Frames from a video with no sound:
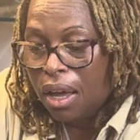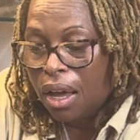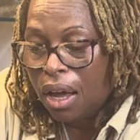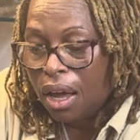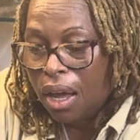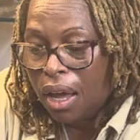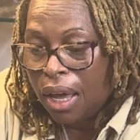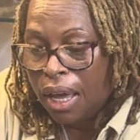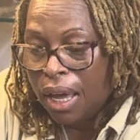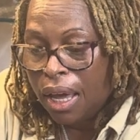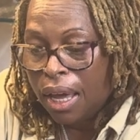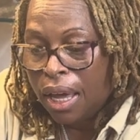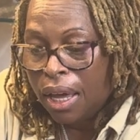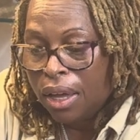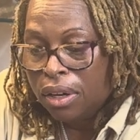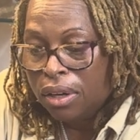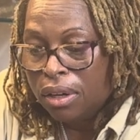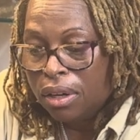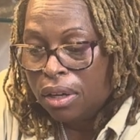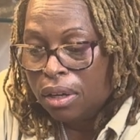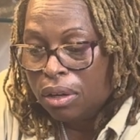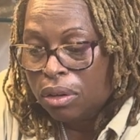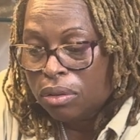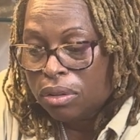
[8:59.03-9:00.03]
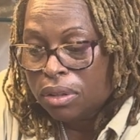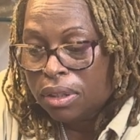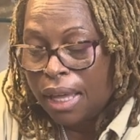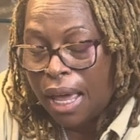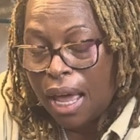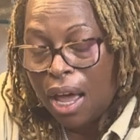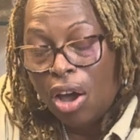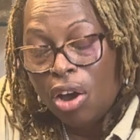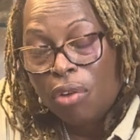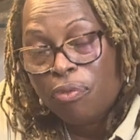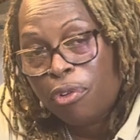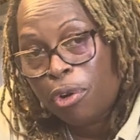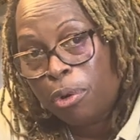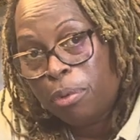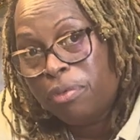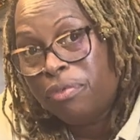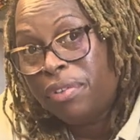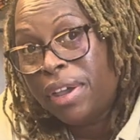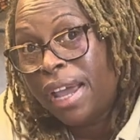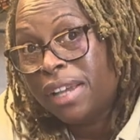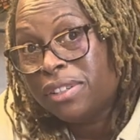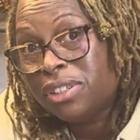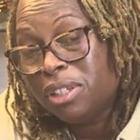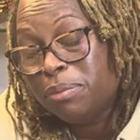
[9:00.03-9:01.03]
And now affirmative
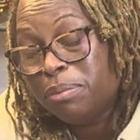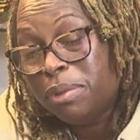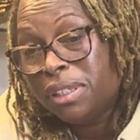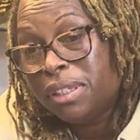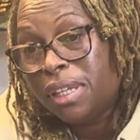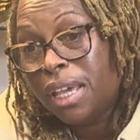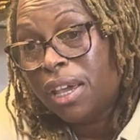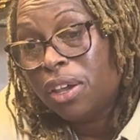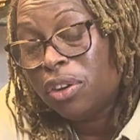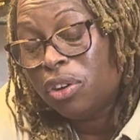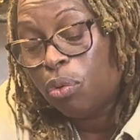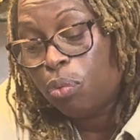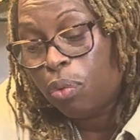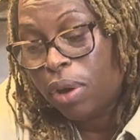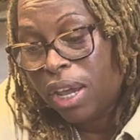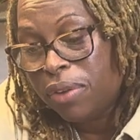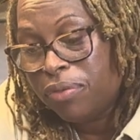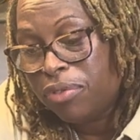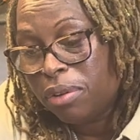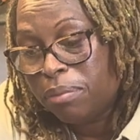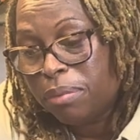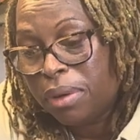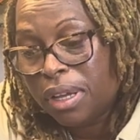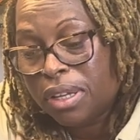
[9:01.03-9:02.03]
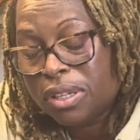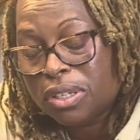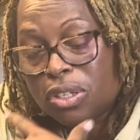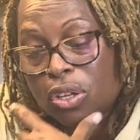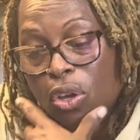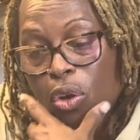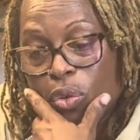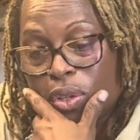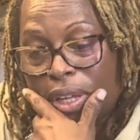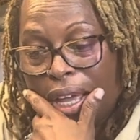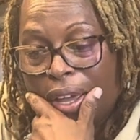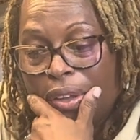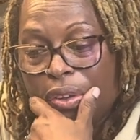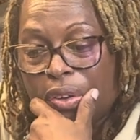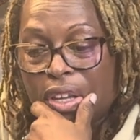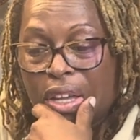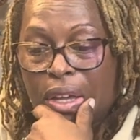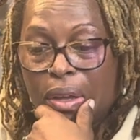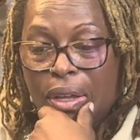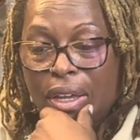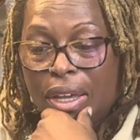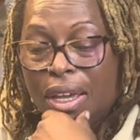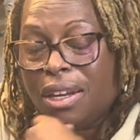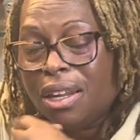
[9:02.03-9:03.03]
action been taken away from us. So now
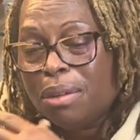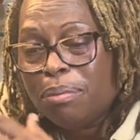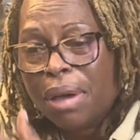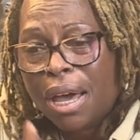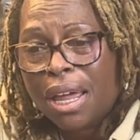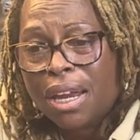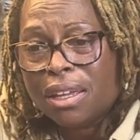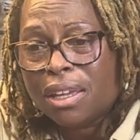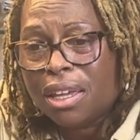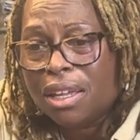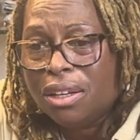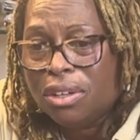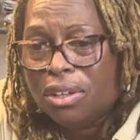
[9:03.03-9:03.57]
anybody can